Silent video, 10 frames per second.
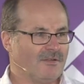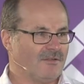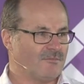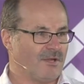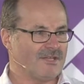
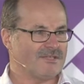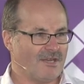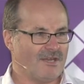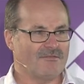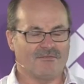This place
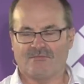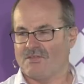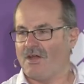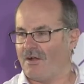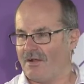had
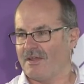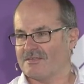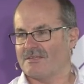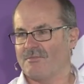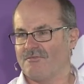the
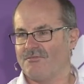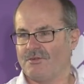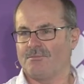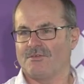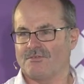highest number of
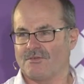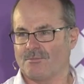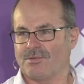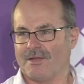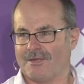vertebrates on the
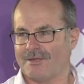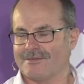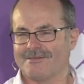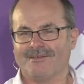planet.